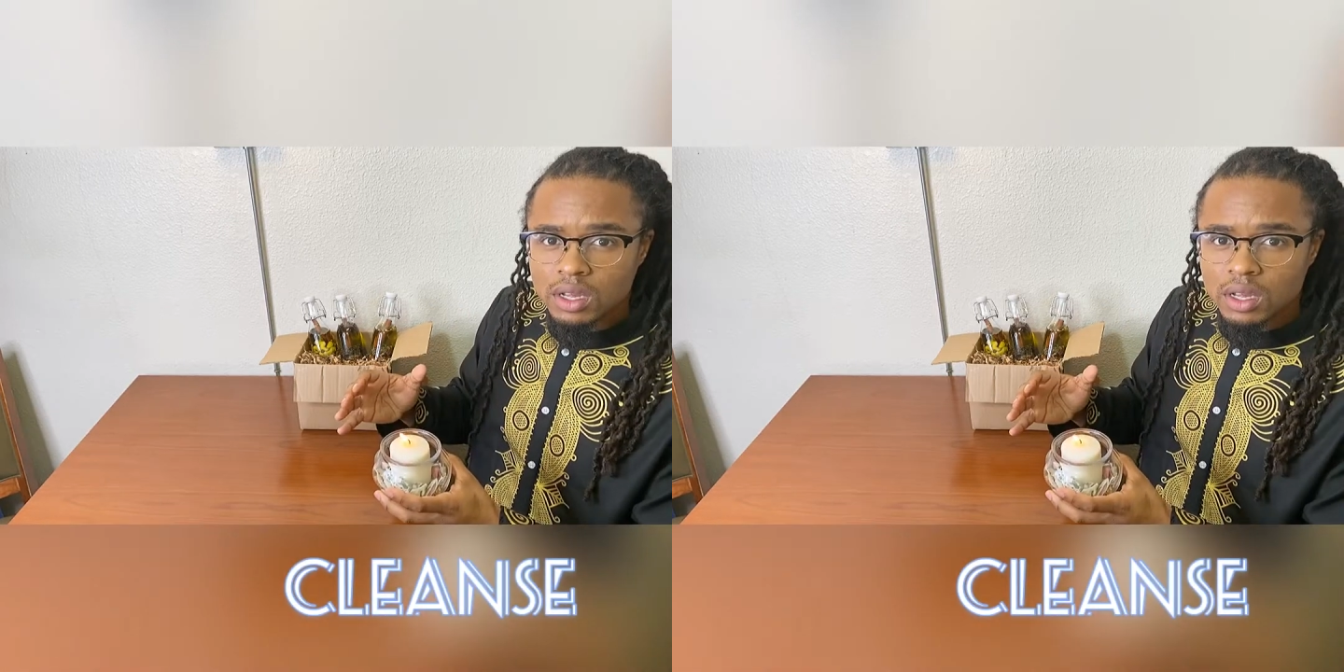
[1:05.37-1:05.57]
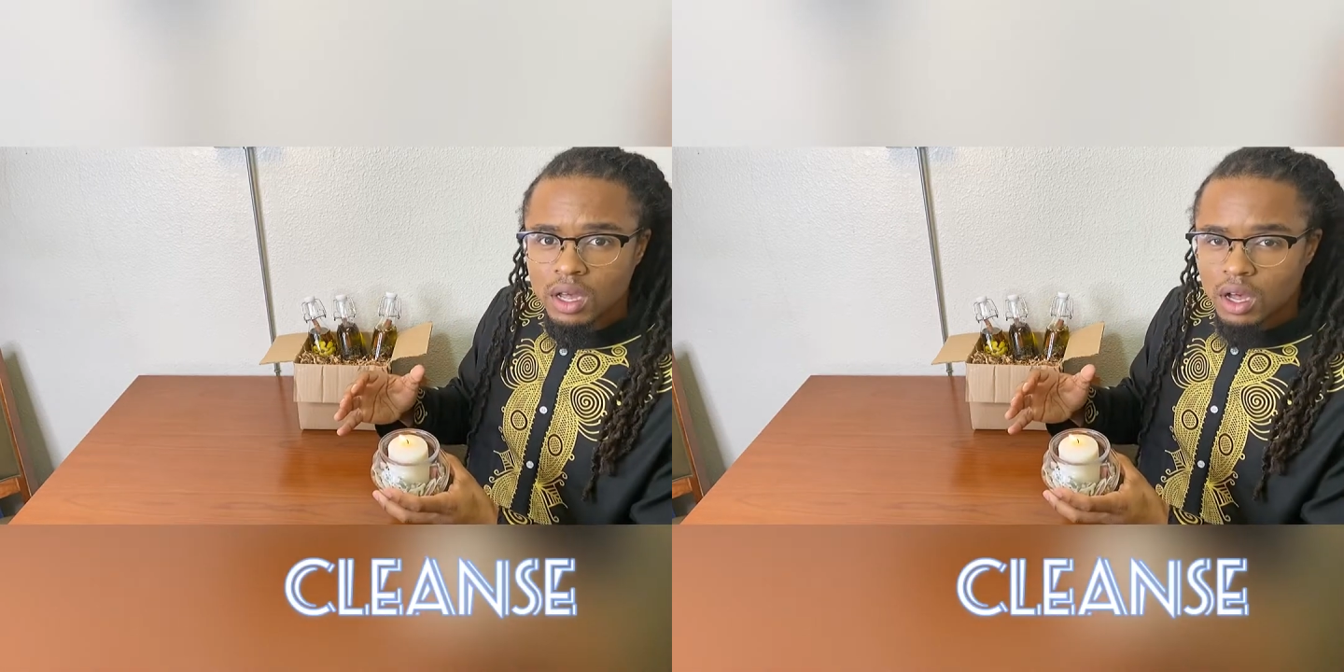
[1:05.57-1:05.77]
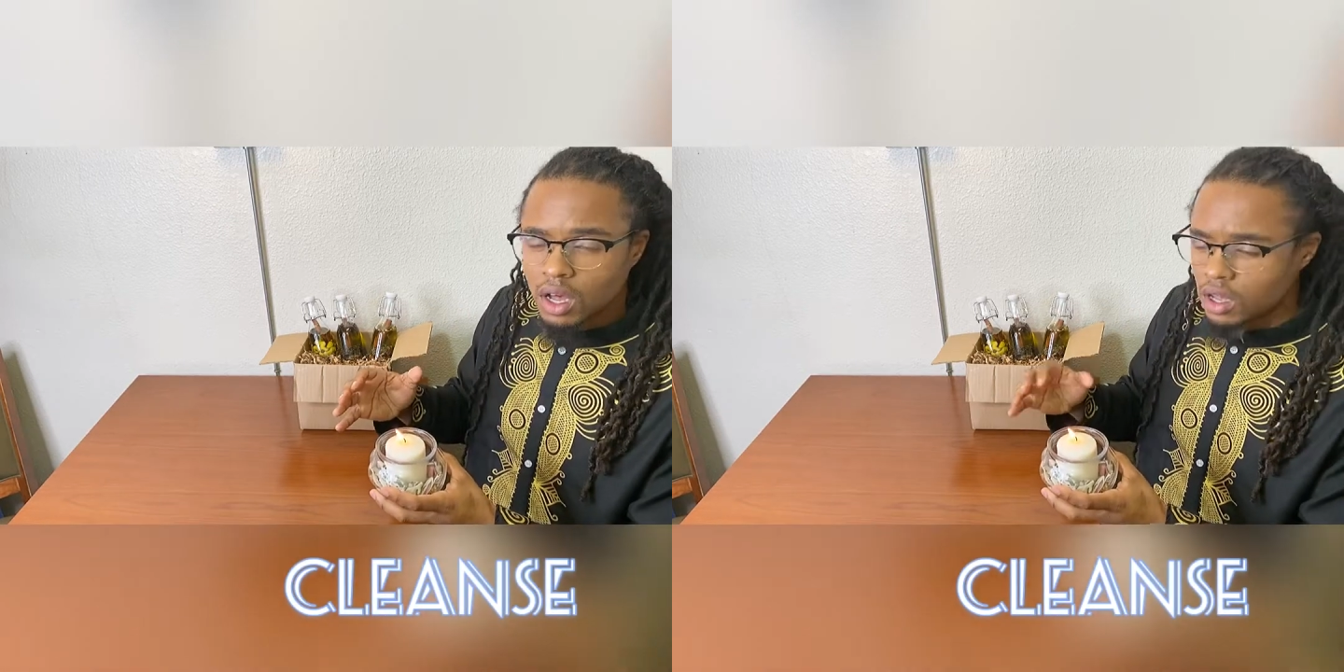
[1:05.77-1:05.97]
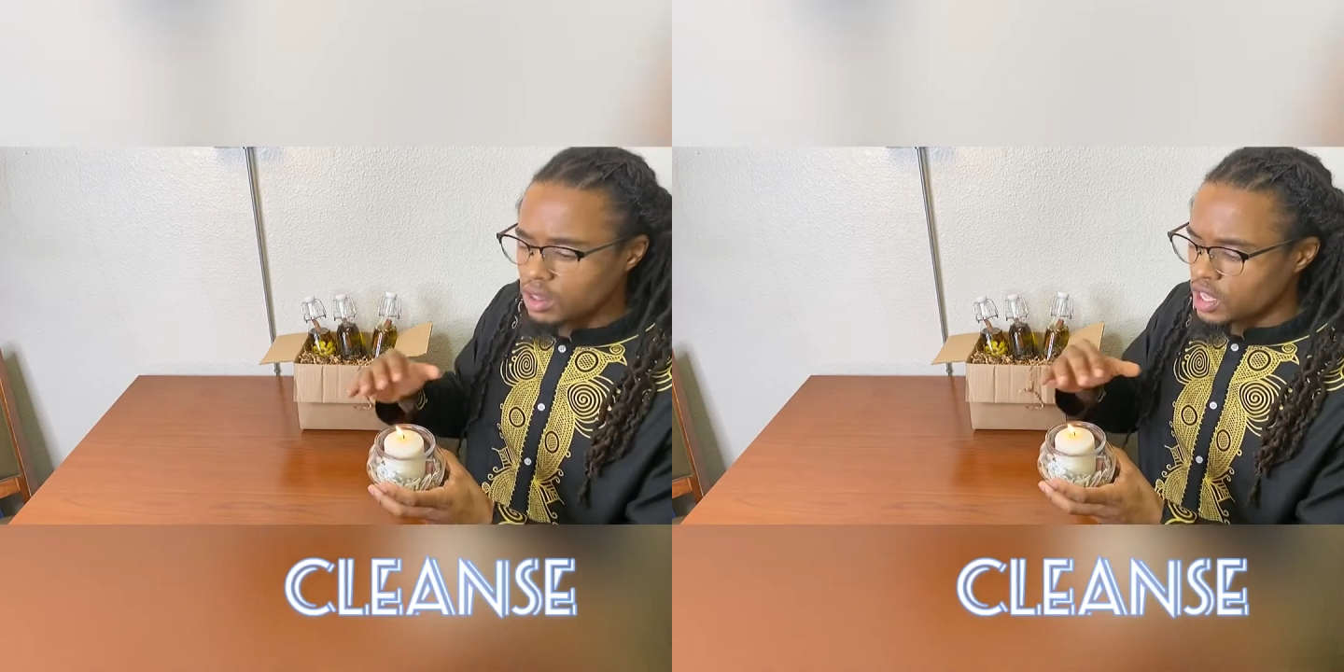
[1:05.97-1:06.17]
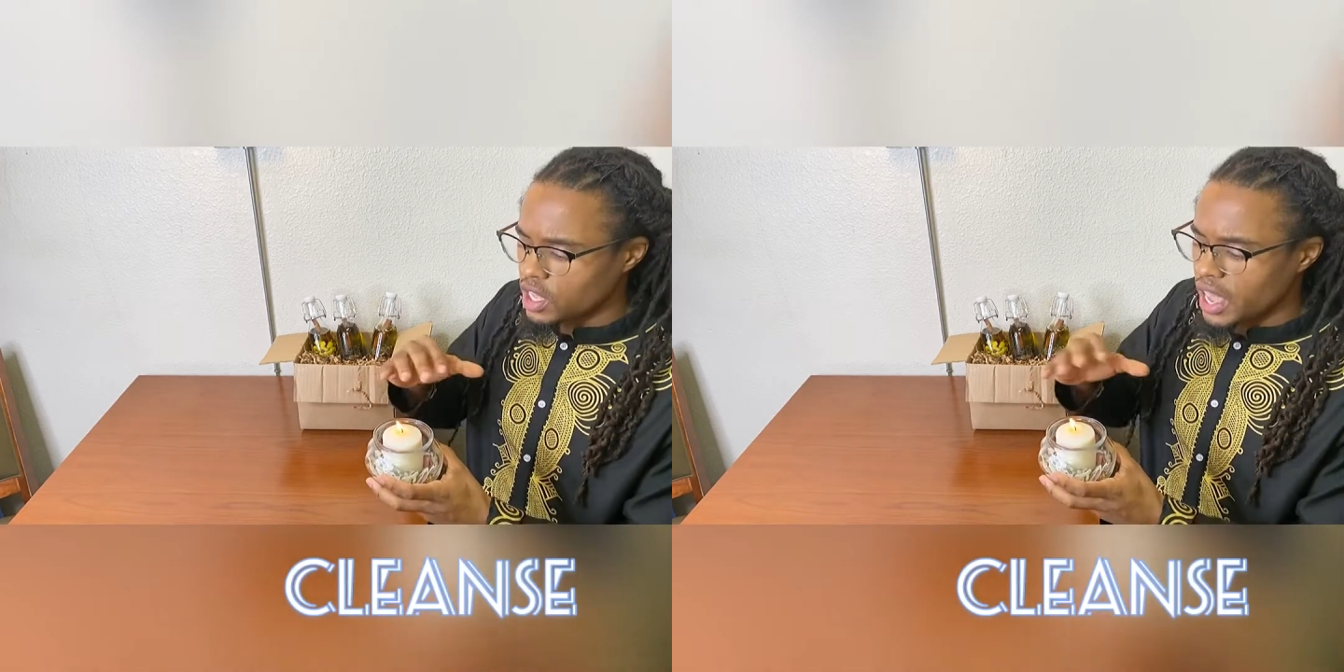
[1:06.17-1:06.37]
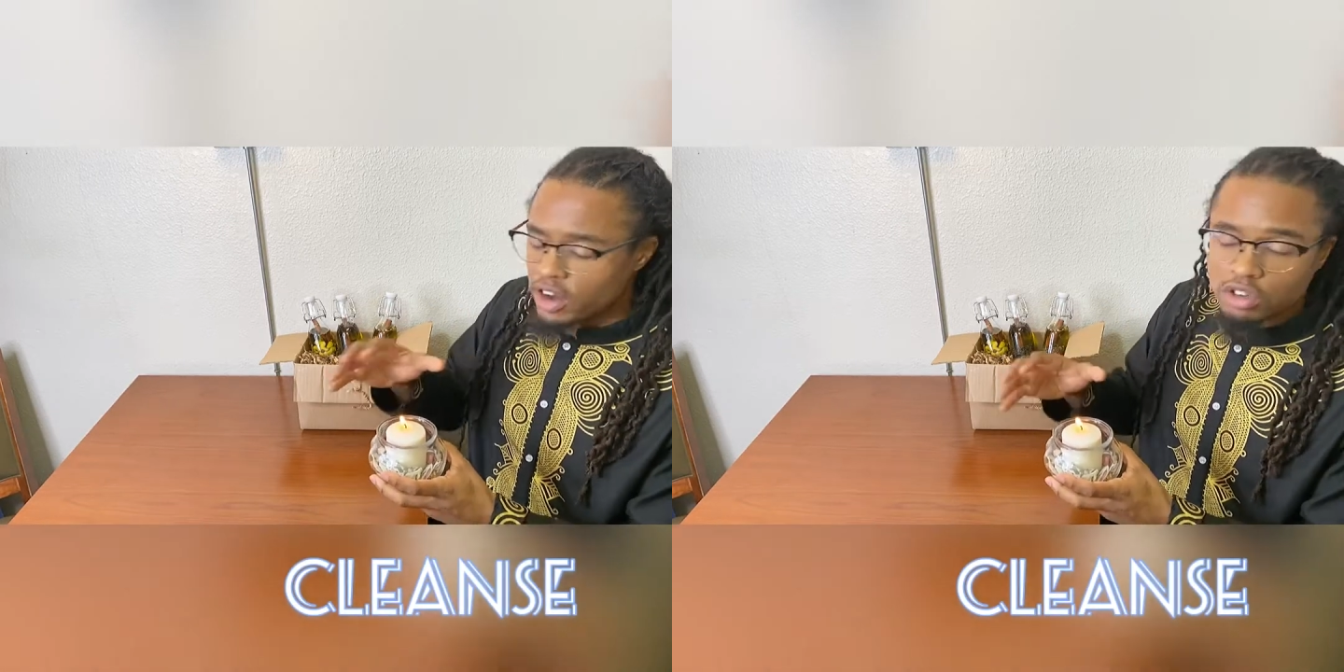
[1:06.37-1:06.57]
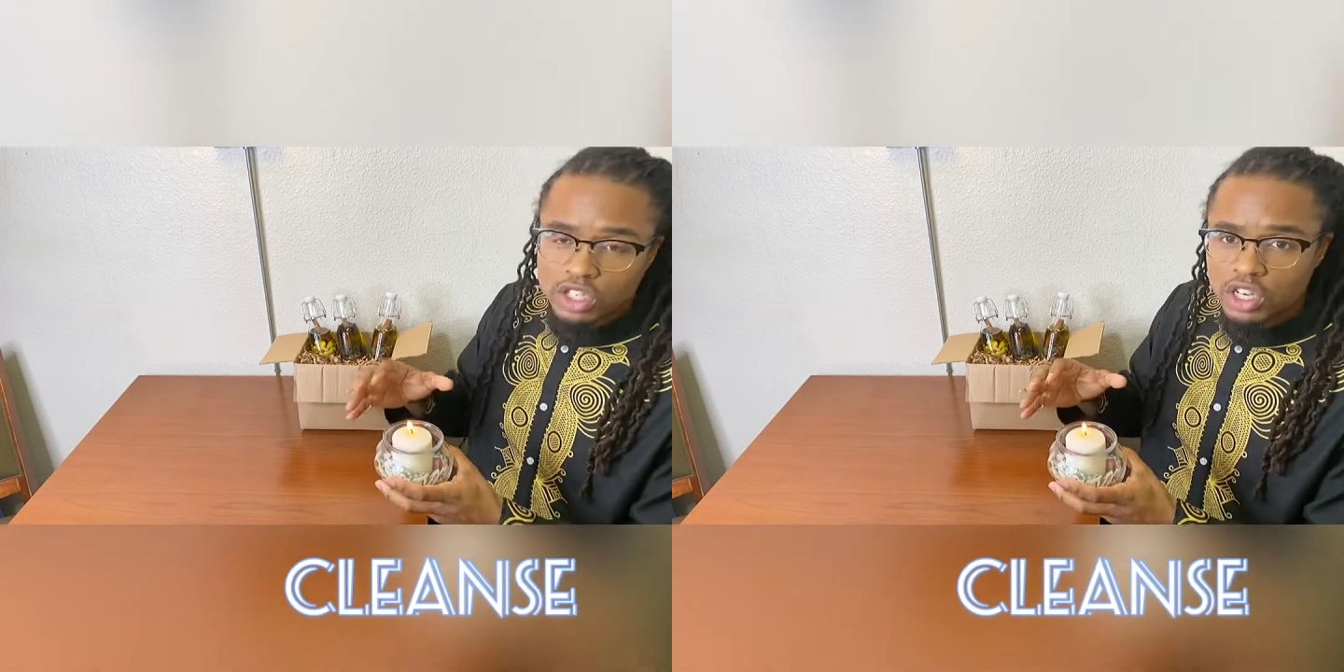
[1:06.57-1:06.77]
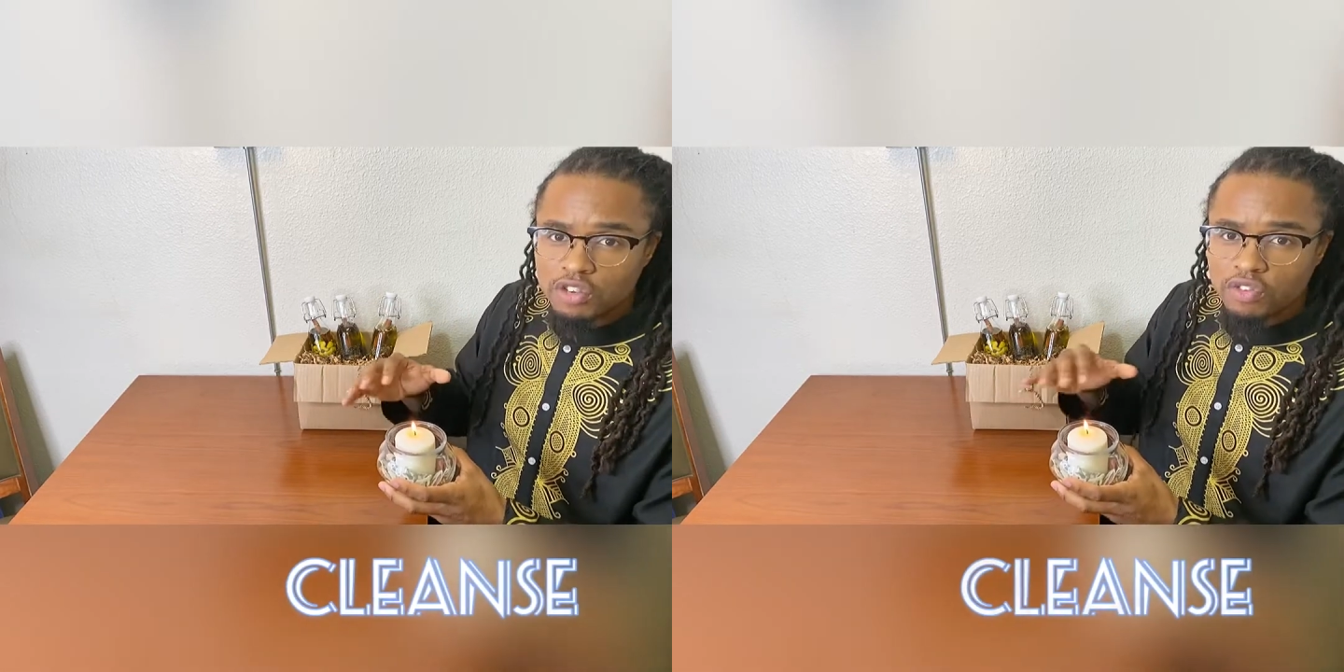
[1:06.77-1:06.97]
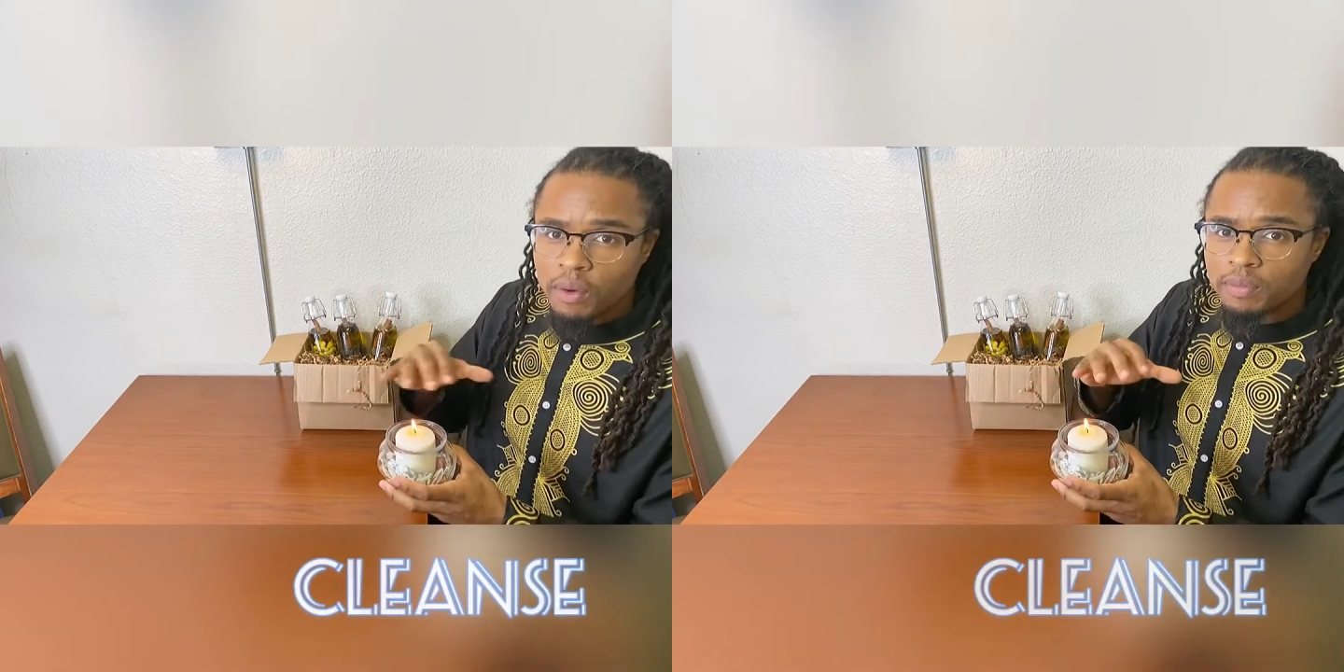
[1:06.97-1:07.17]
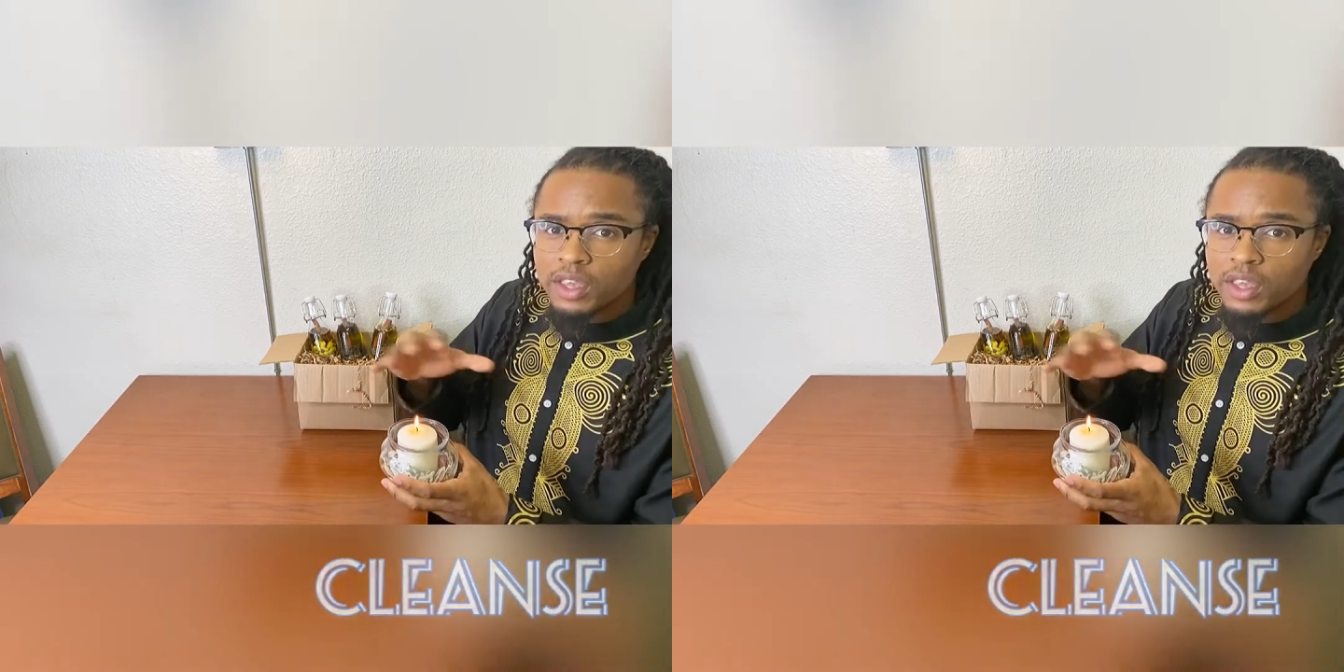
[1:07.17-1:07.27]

the energies from